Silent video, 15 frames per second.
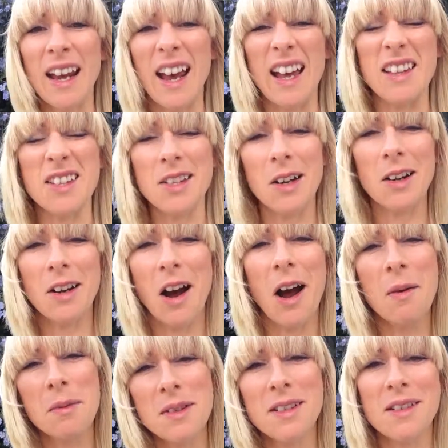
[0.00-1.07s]
And so
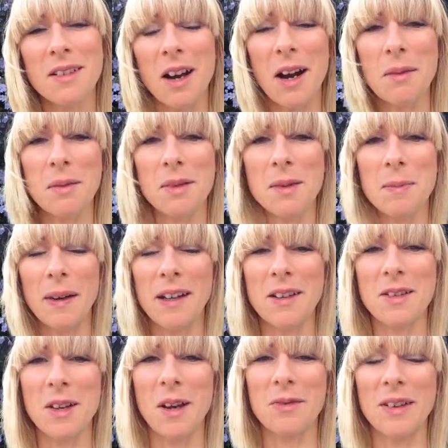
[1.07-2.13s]
I was being
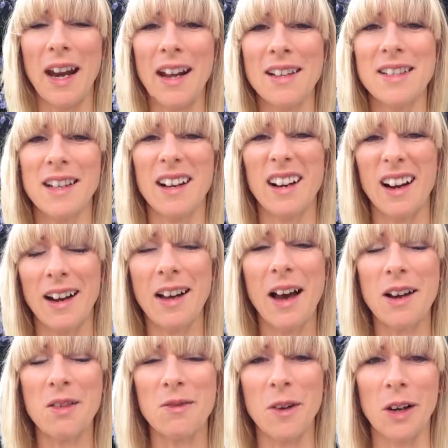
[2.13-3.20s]
served next, and I
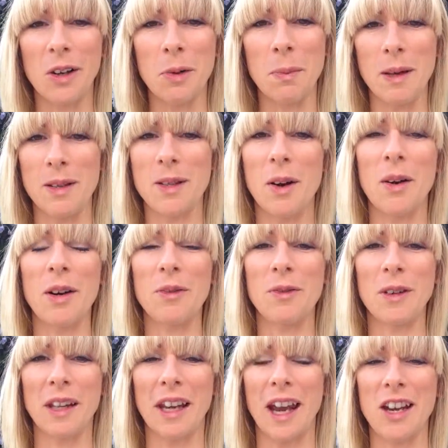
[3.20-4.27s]
kind of felt a little bit sorry
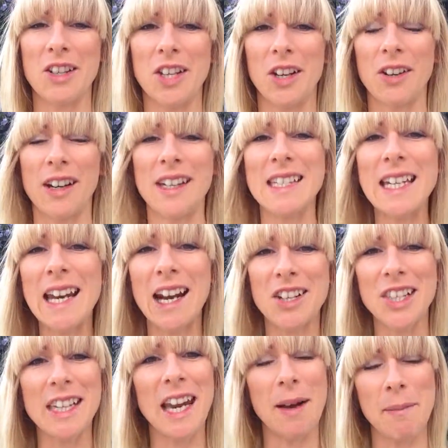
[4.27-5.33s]
for the cashier, and it did
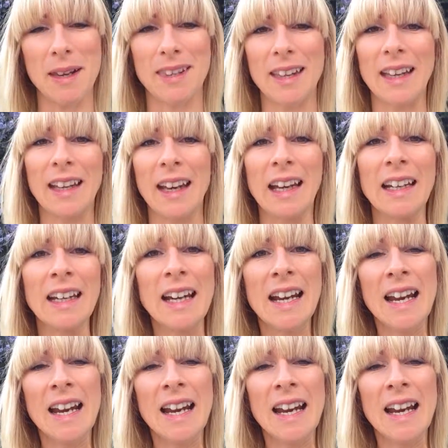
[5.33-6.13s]
actually get me thinking.